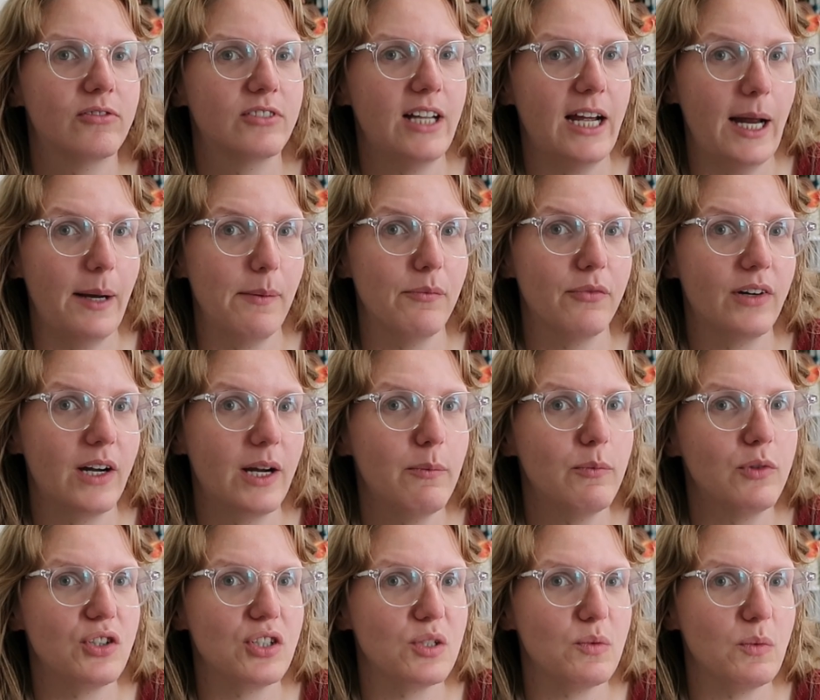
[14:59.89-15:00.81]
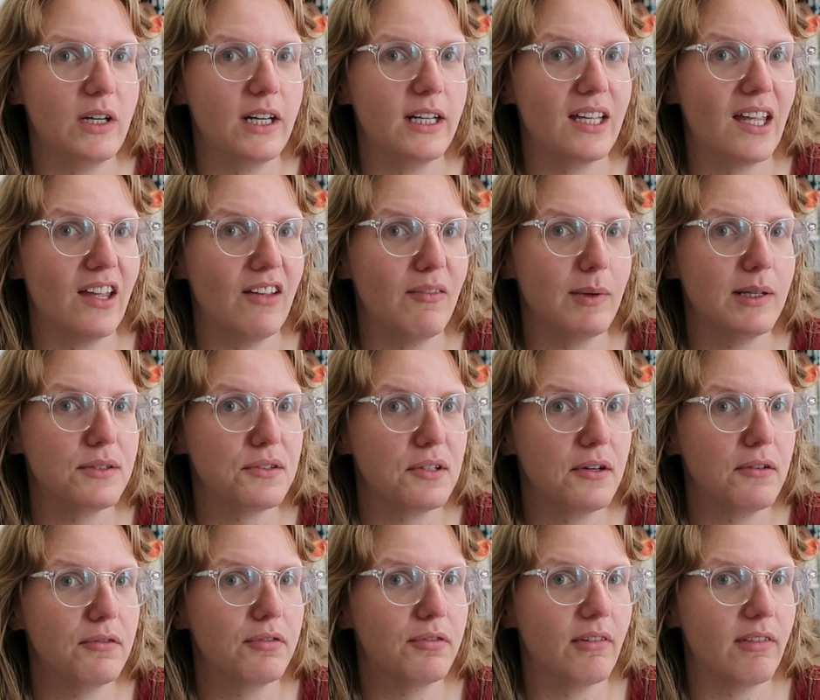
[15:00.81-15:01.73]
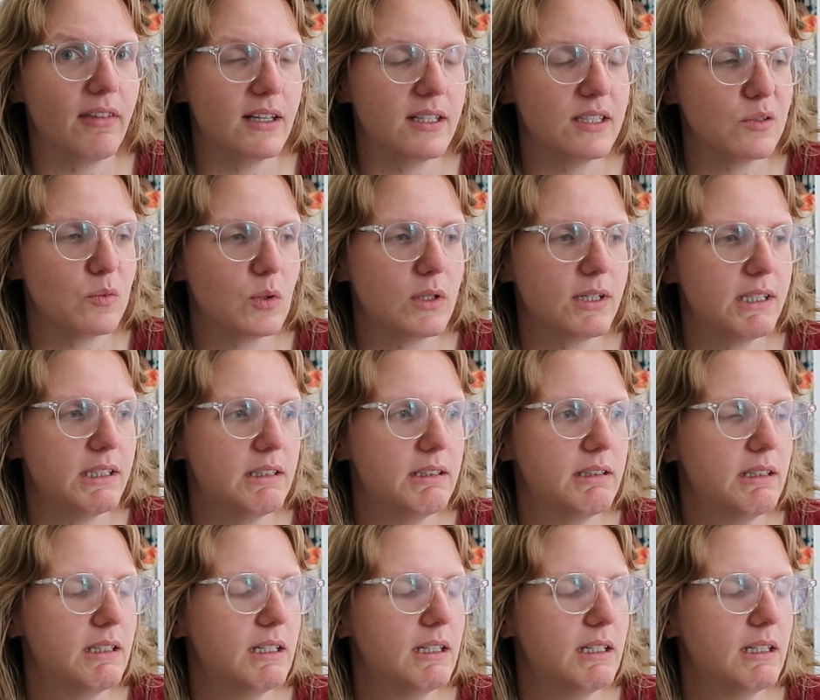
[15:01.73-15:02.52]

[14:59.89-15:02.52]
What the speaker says: time frame, which is what I gave myself for this one.